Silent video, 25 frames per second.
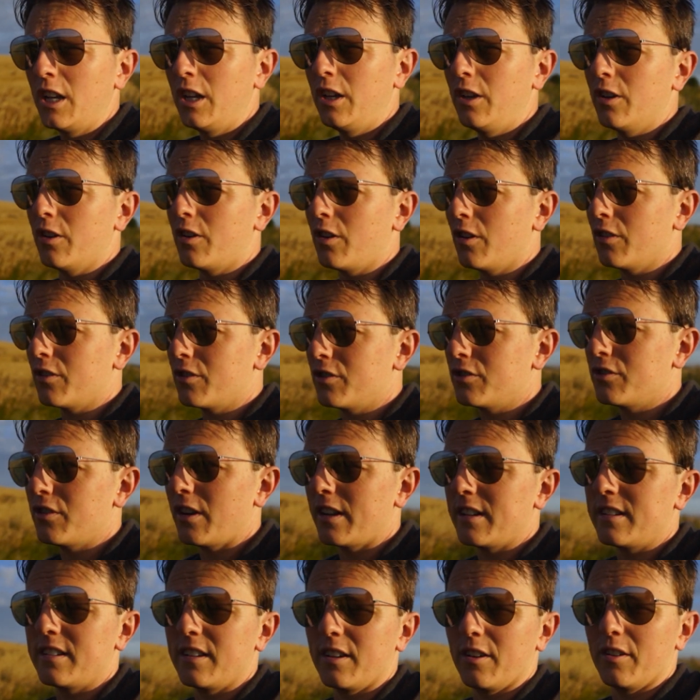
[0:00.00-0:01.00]
you're
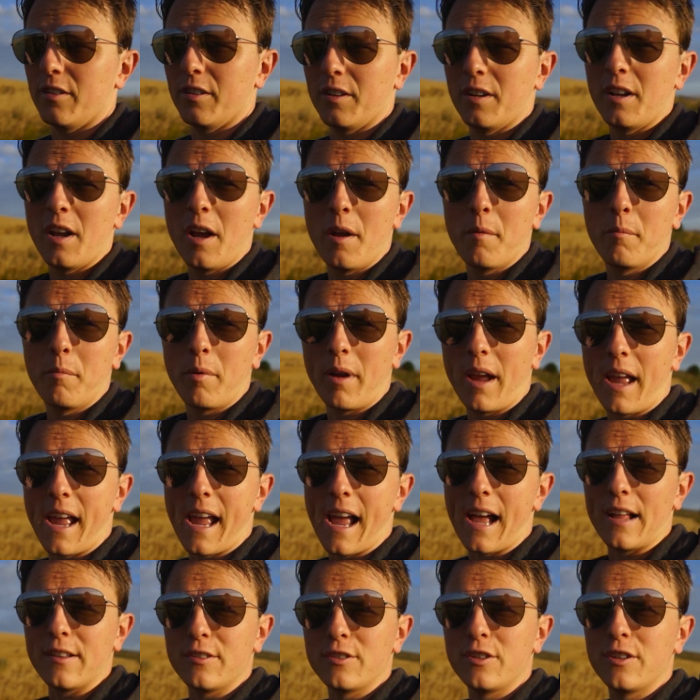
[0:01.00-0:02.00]
concentrating on bringing
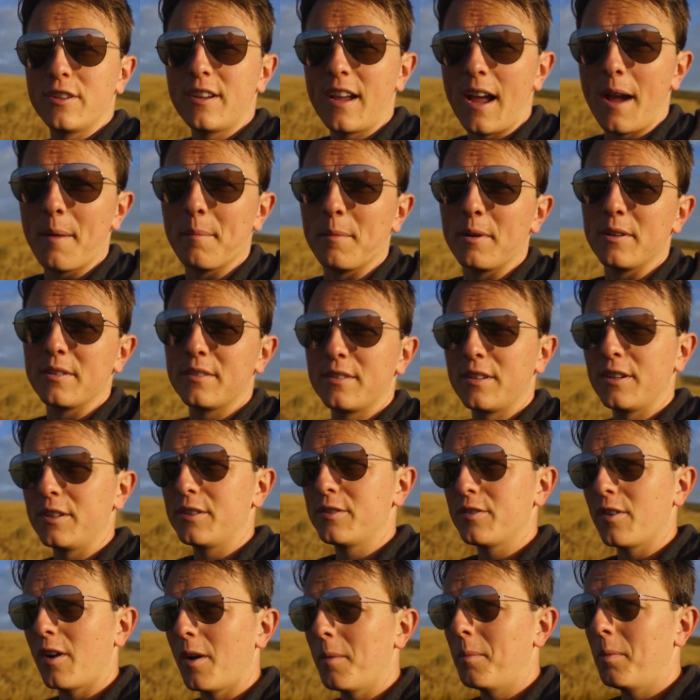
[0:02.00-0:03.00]
out two cameras, two
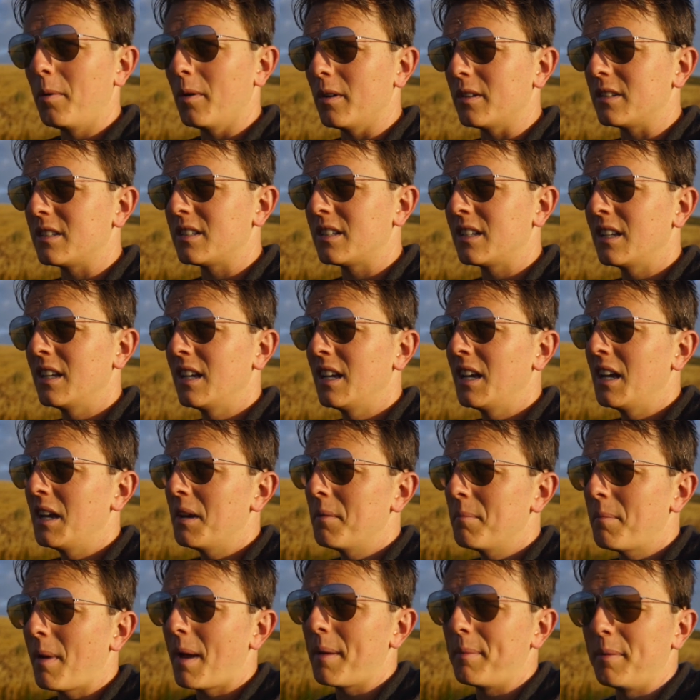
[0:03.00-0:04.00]
tripods,
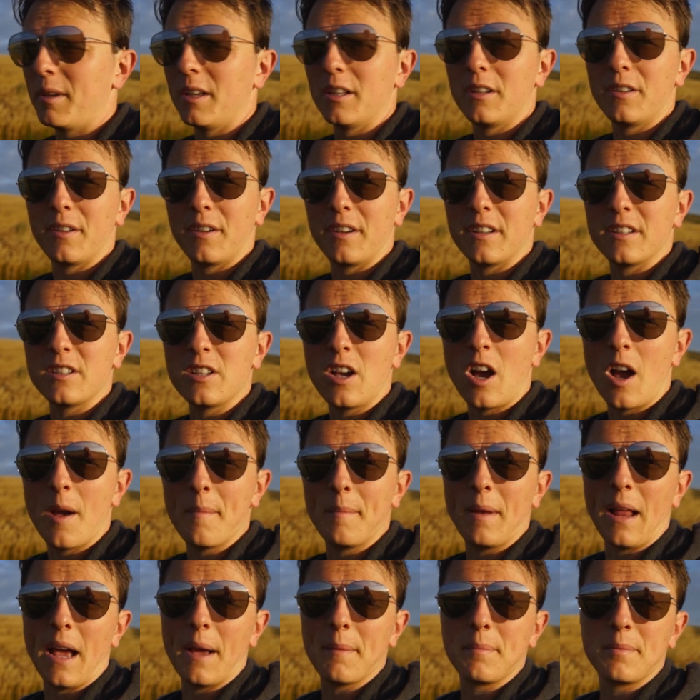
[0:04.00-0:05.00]
maybe you're doing a
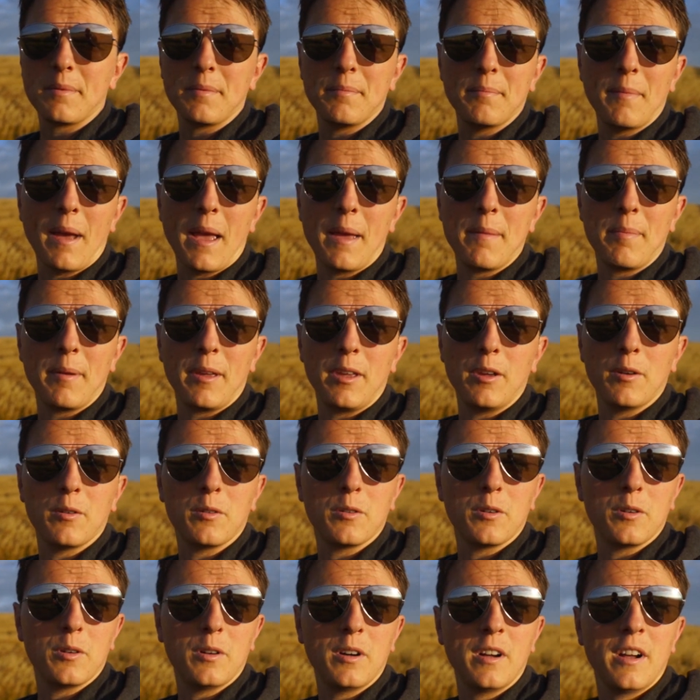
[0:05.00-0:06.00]
time lapse, maybe
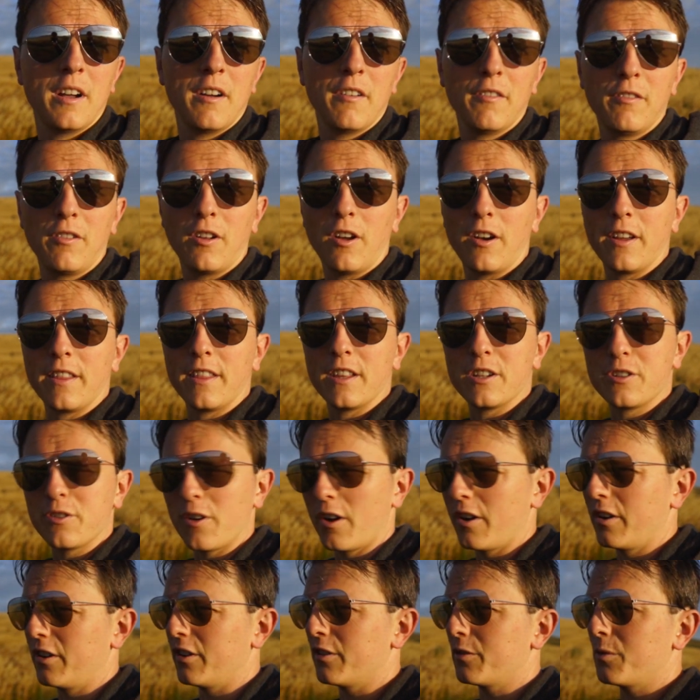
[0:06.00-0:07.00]
you're flying the
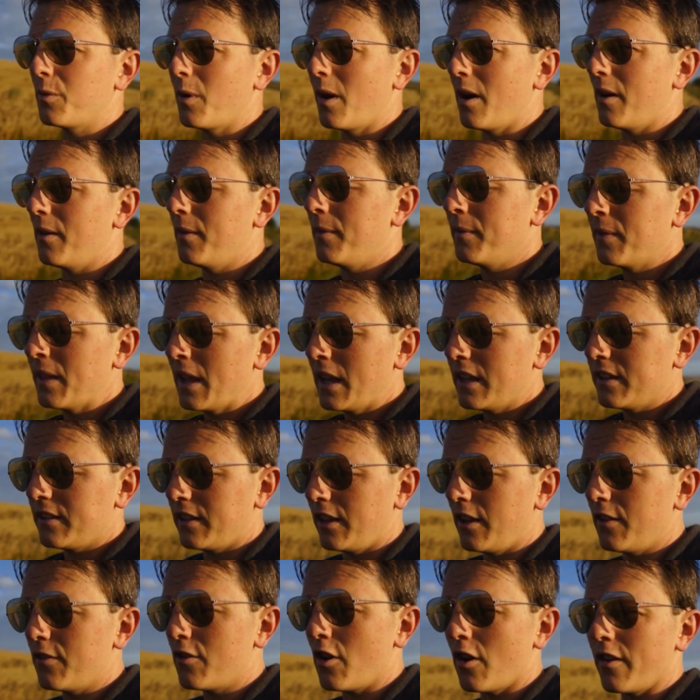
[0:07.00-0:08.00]
drone as well.
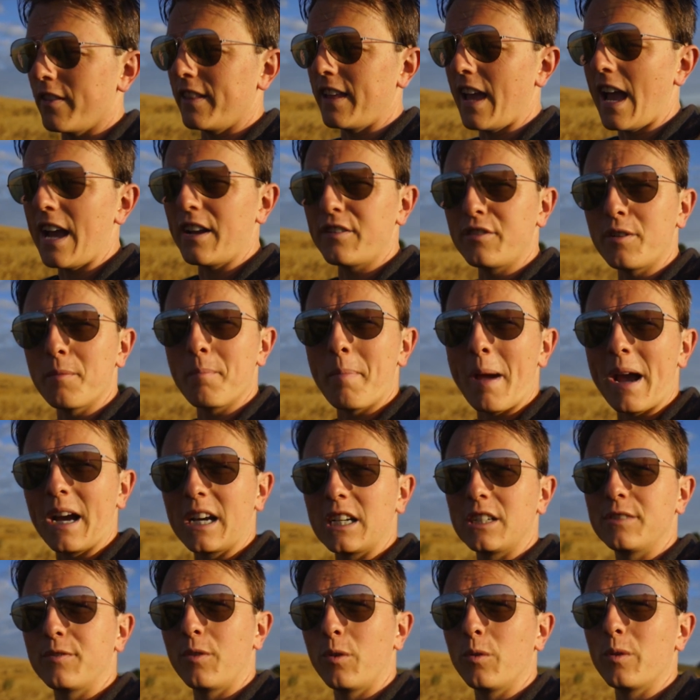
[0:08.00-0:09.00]
So you've got the extra
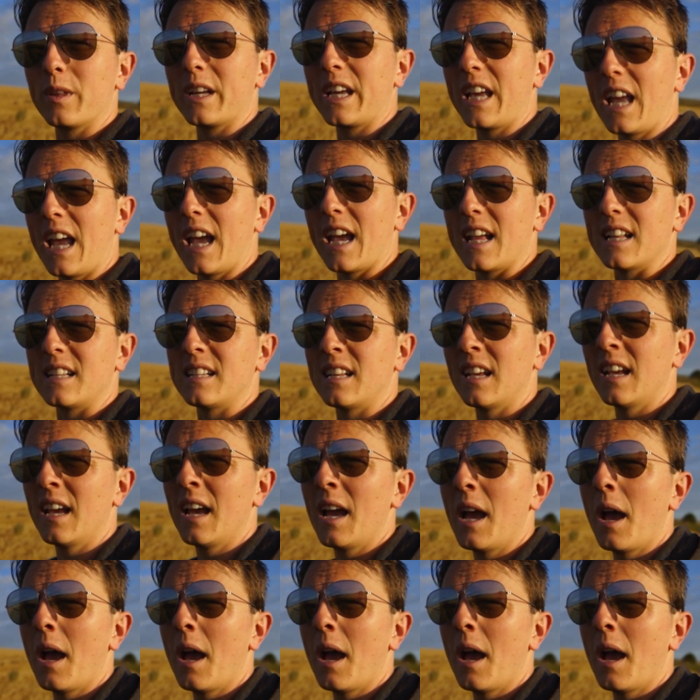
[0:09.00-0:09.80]
baggage of all the kit,